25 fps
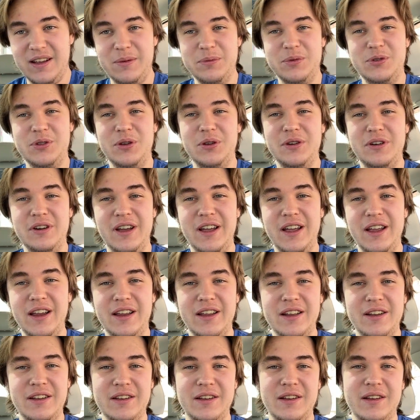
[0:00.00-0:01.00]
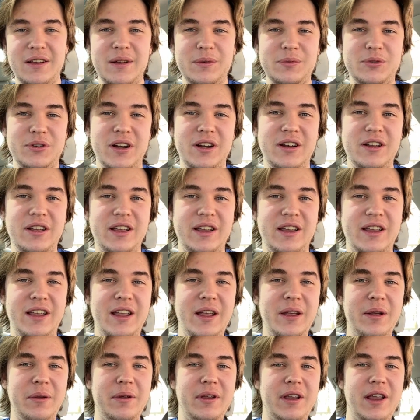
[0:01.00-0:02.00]
I'm so like, I'm trying to like
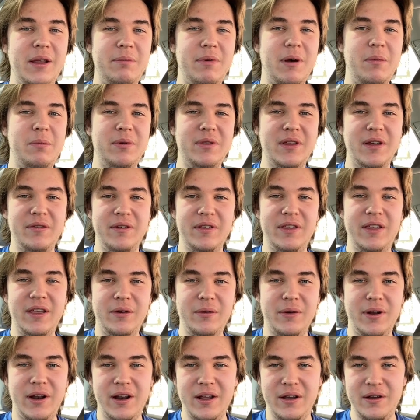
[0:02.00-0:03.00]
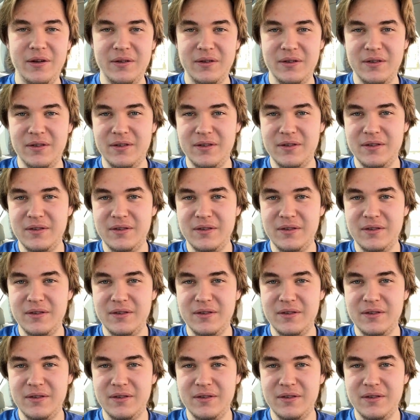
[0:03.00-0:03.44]
keep up with everything right now.